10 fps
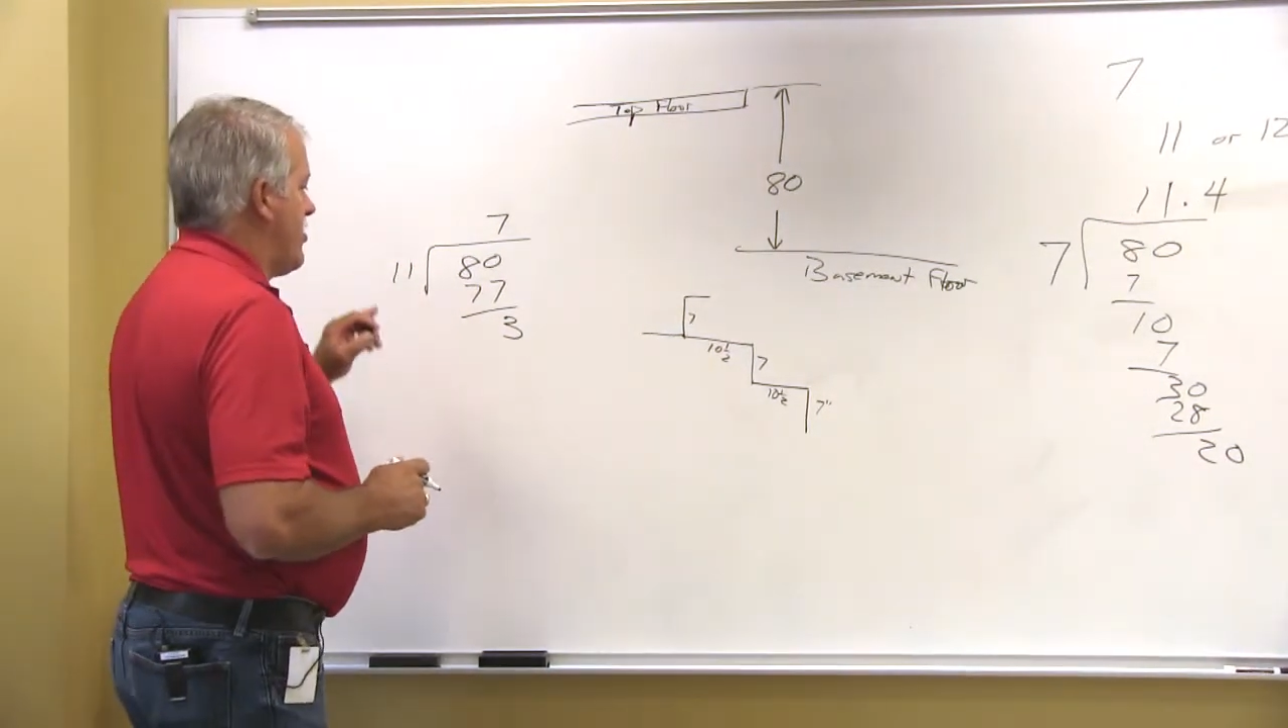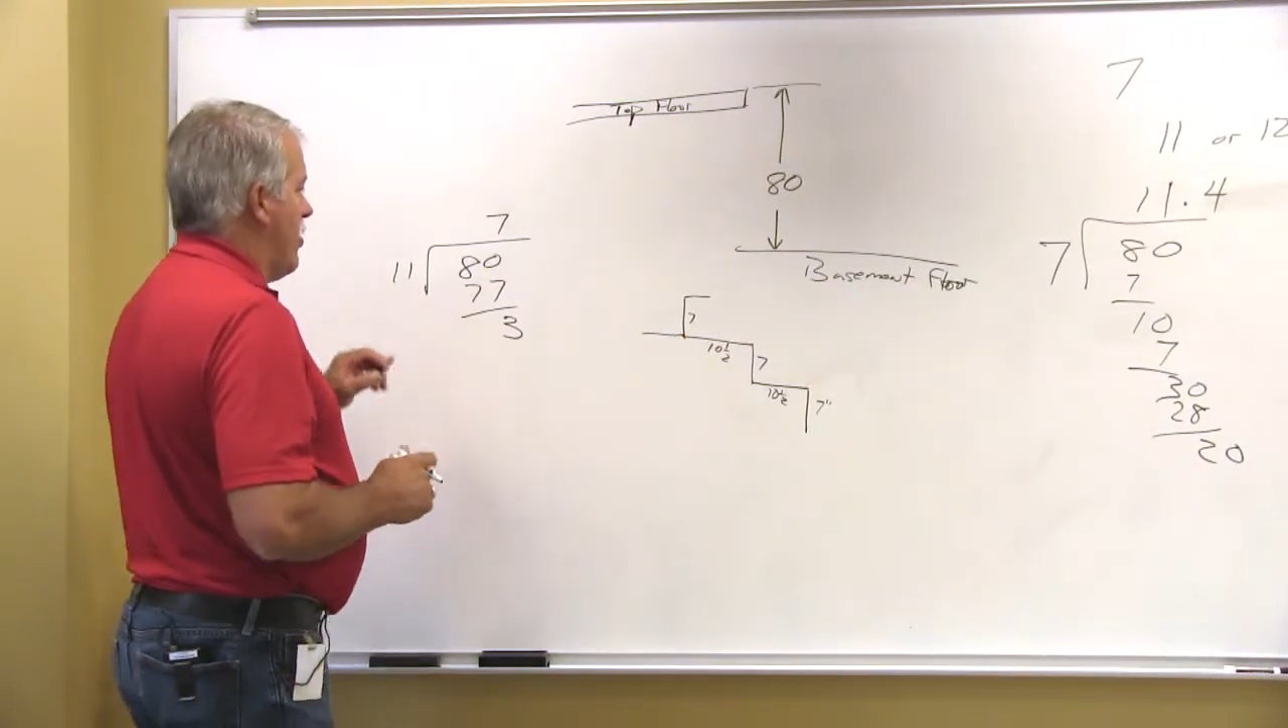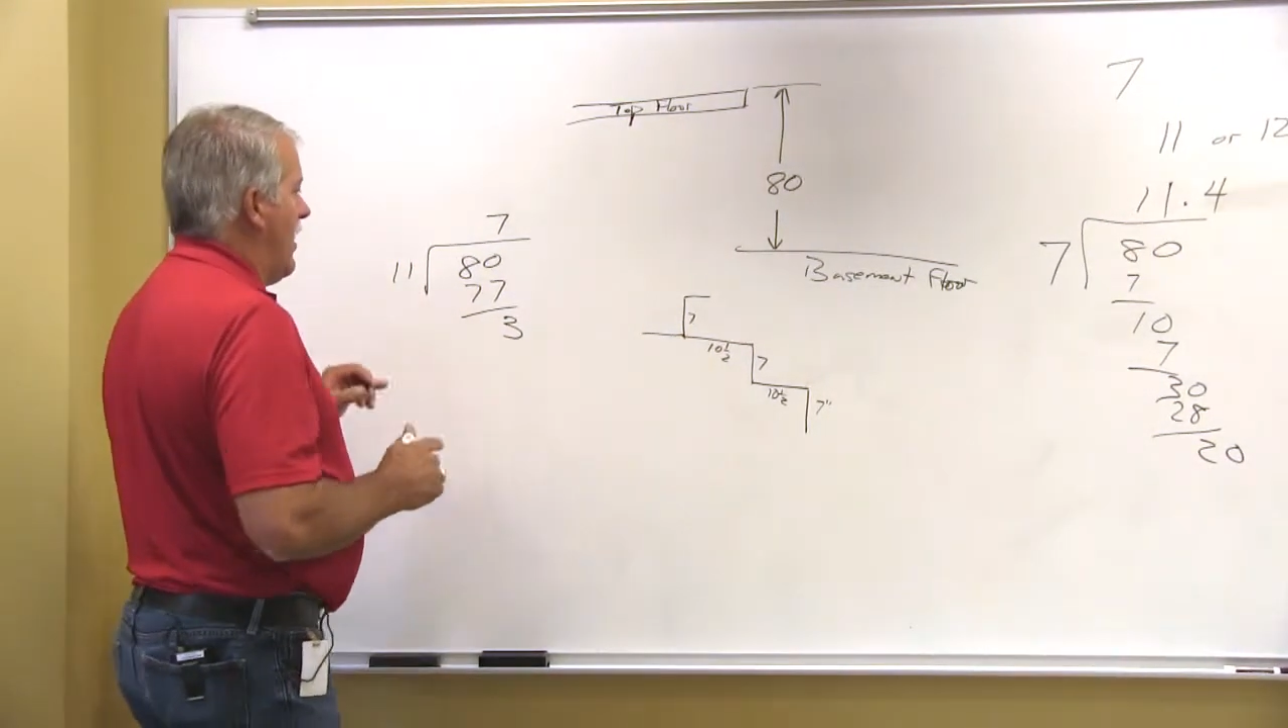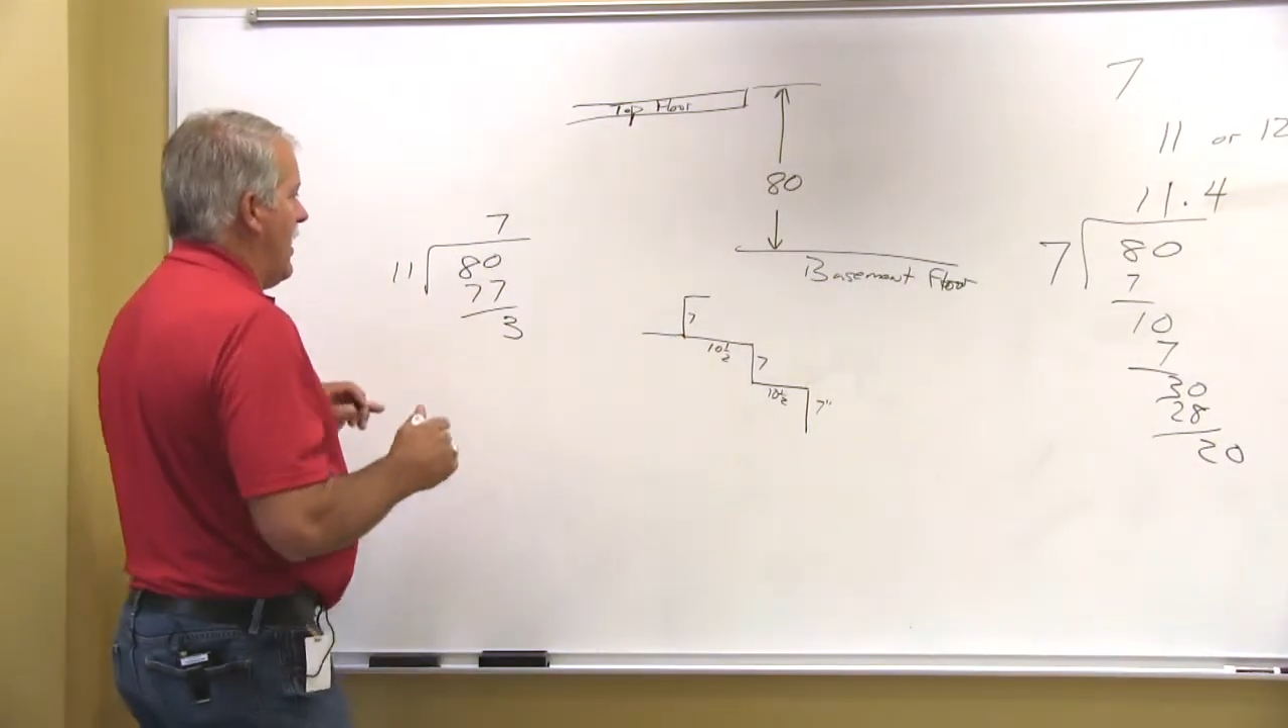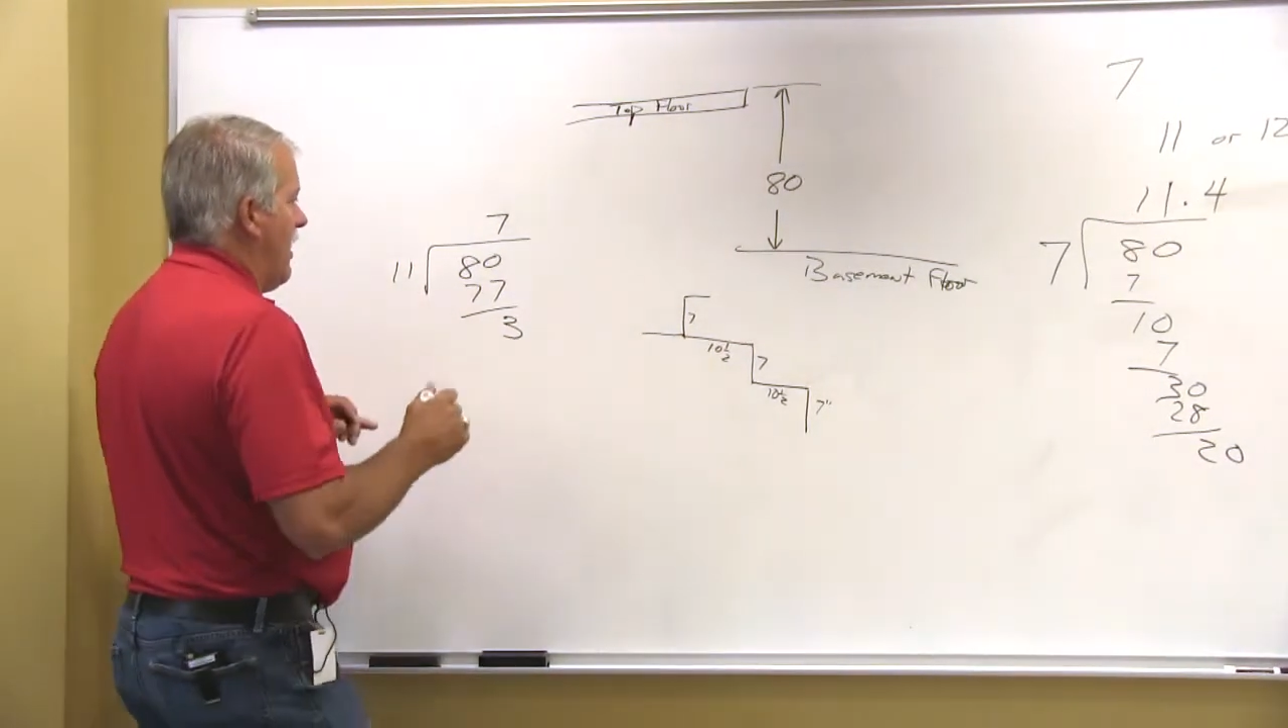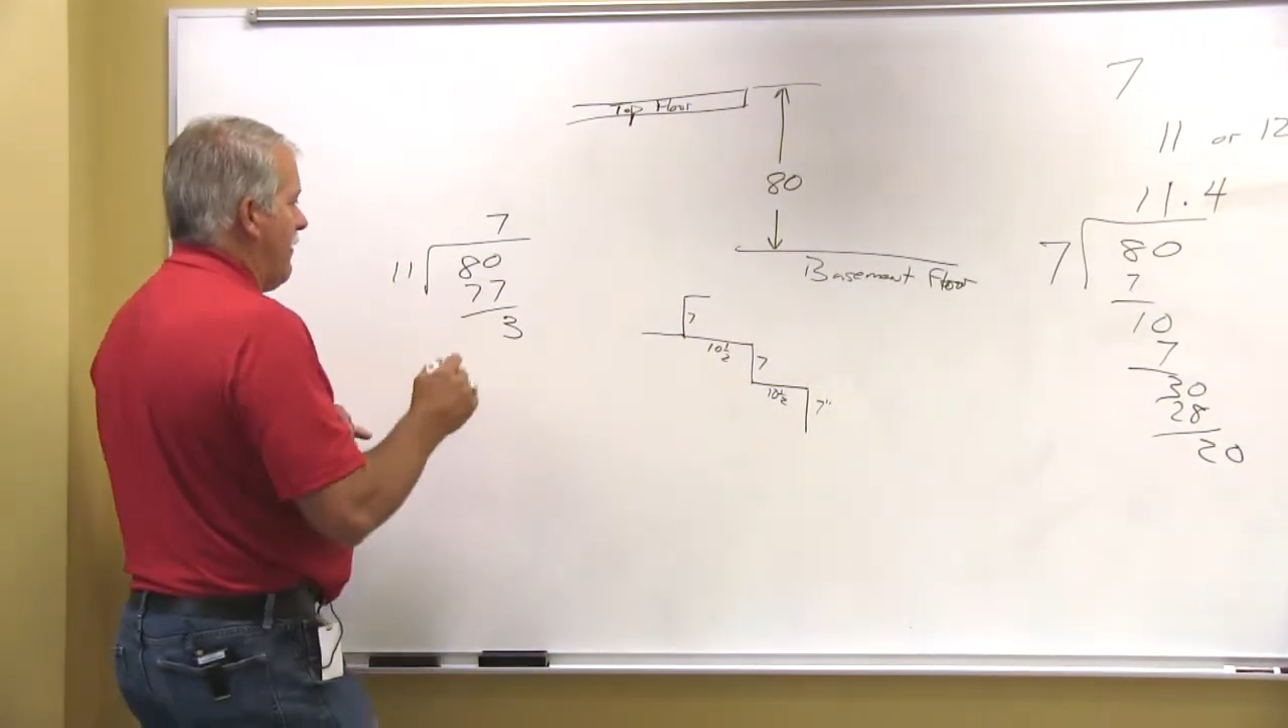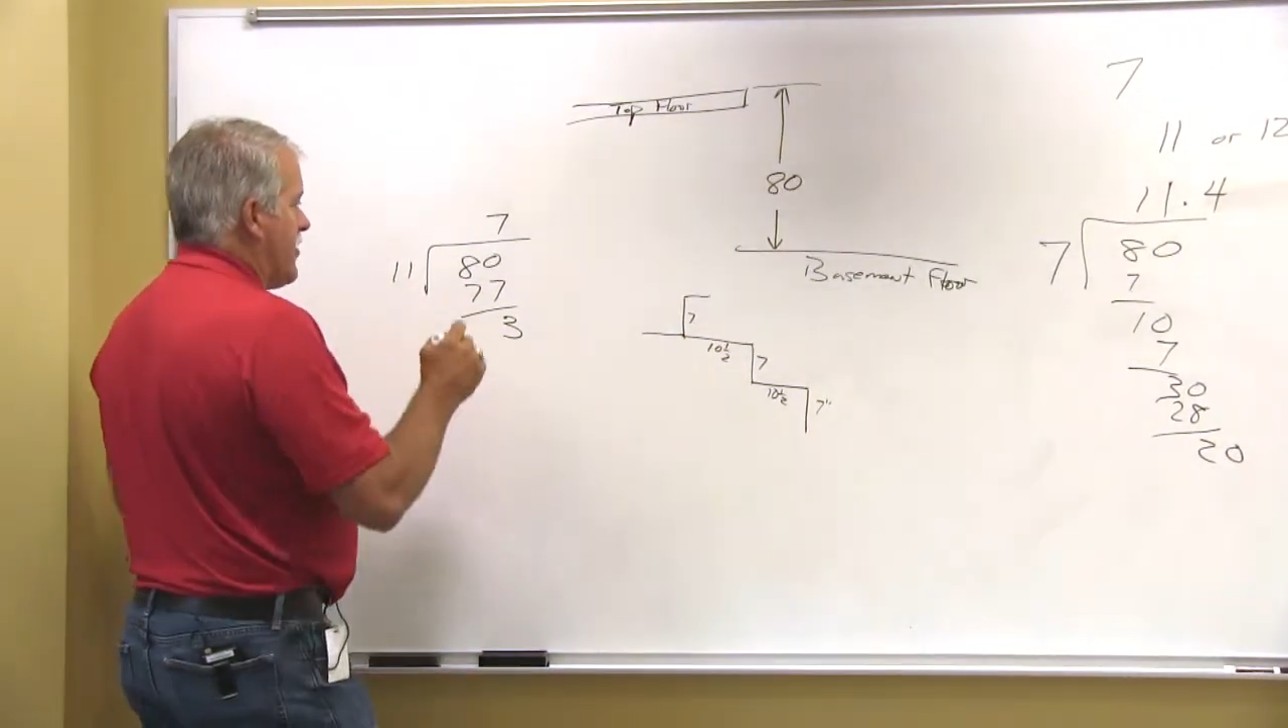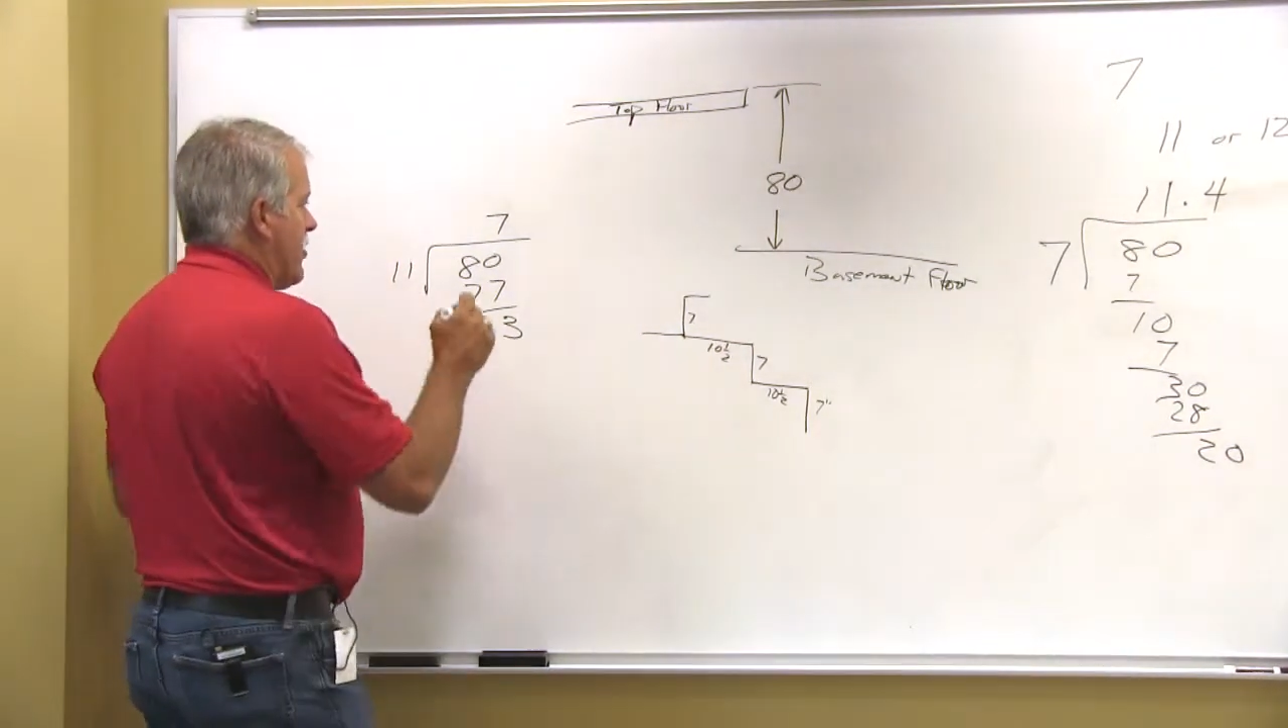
twelve,